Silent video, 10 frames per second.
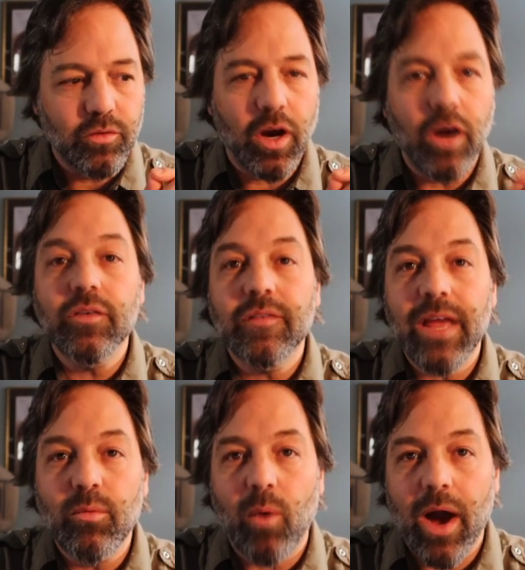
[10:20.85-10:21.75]
to
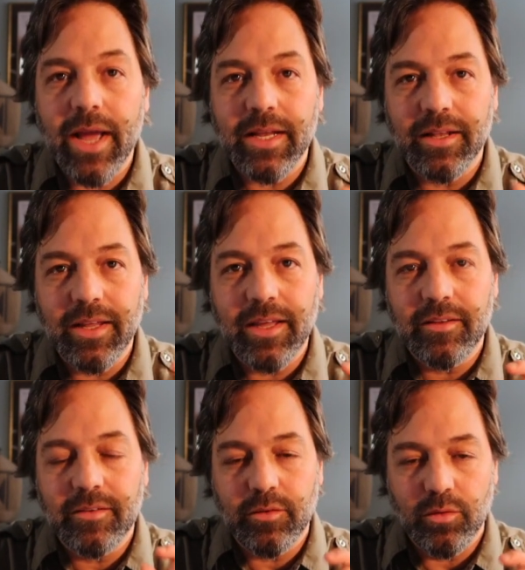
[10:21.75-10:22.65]
understand why it
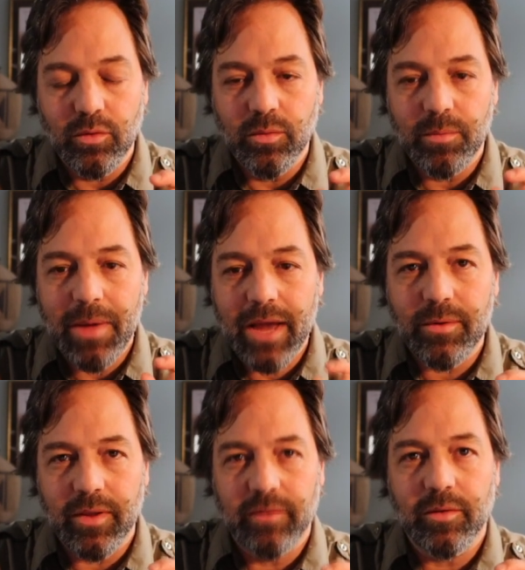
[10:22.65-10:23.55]
leads to
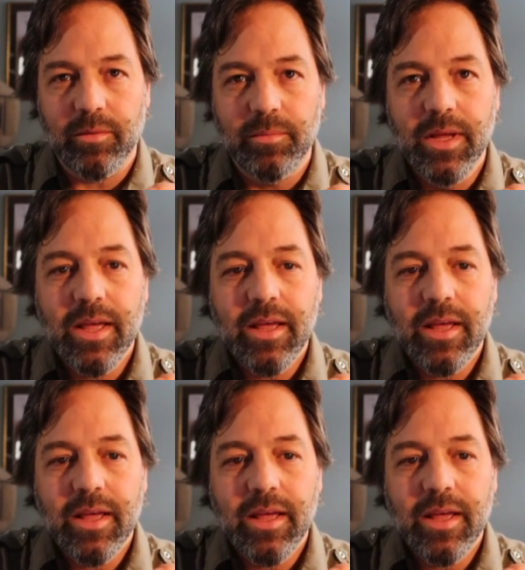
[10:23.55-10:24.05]
mannerism,